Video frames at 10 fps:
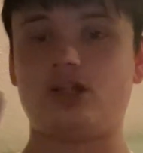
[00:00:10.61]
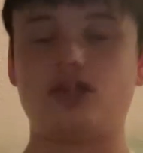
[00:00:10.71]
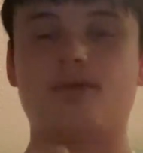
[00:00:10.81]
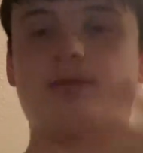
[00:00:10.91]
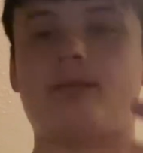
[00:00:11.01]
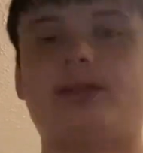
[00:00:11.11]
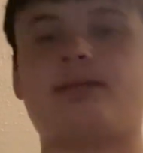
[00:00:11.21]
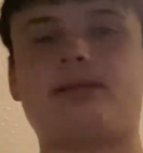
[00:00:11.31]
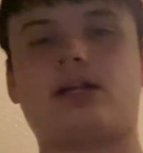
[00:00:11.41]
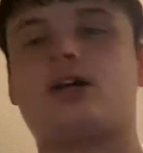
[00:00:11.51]
You're probably
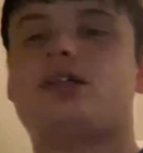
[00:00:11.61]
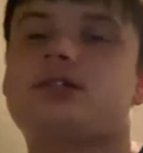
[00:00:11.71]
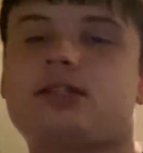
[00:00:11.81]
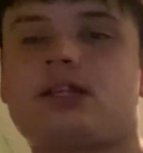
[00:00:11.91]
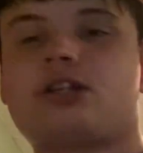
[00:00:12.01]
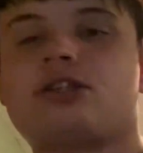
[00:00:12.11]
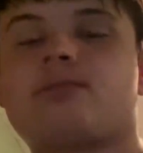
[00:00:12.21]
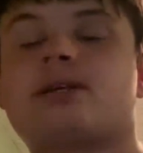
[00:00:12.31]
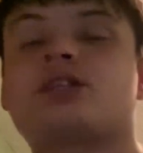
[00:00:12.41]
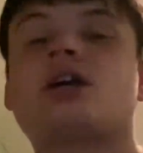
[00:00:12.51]
going to be like, oh, this is a lot of gibberish.